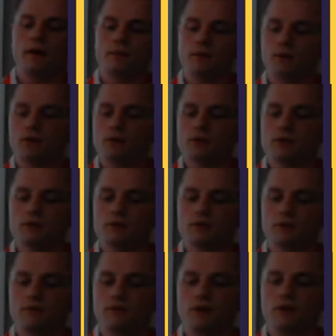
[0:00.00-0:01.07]
because
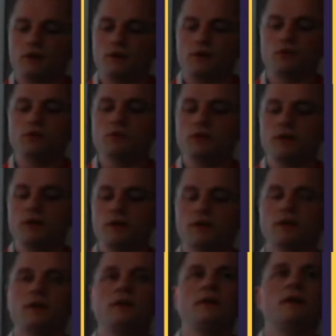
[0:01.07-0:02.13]
we are using
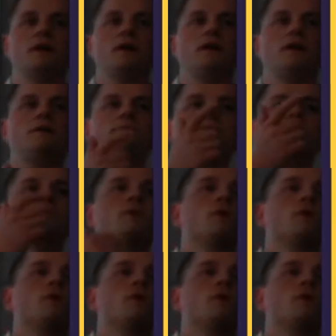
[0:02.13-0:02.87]
um,